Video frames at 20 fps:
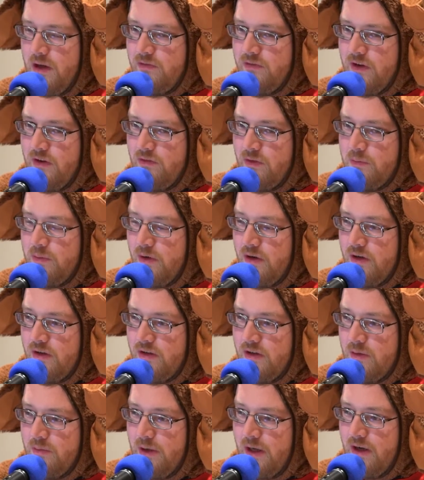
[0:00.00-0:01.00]
favorite part
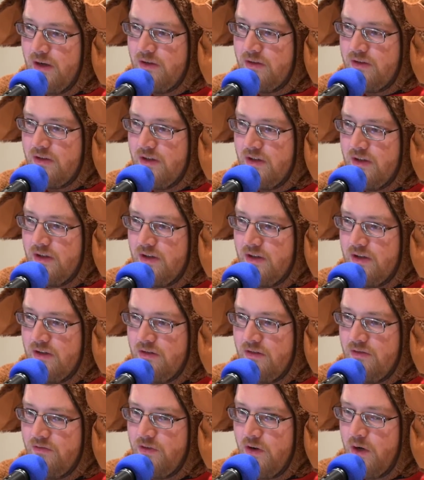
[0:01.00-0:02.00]
about
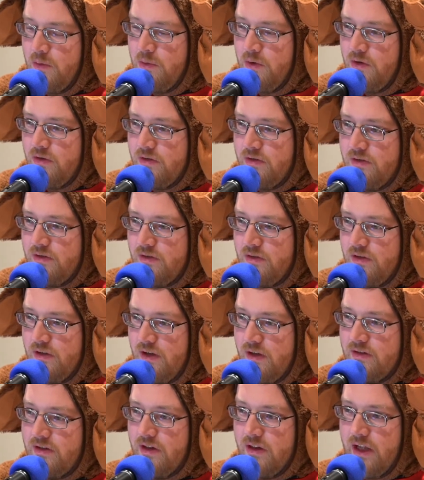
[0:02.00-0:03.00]
photo booths
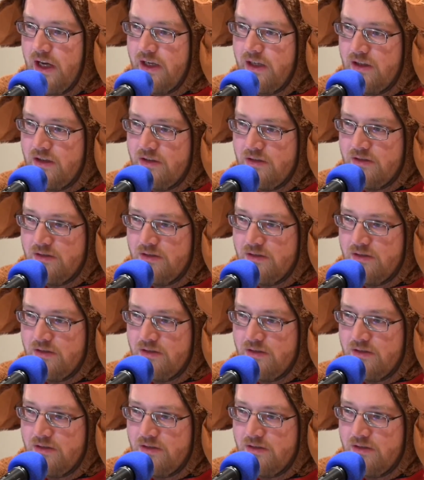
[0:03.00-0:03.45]
is the lighting.